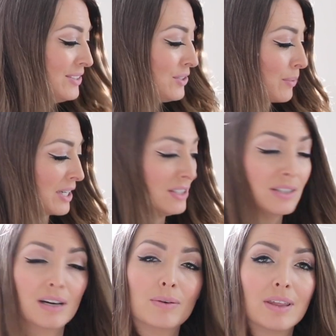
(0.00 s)
So we're going to
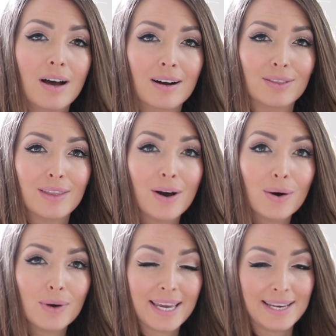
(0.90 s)
start with our
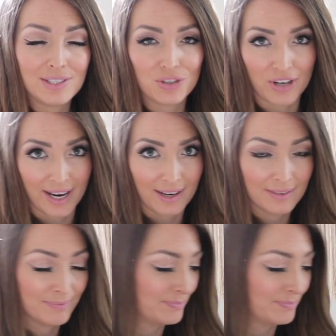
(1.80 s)
low E string.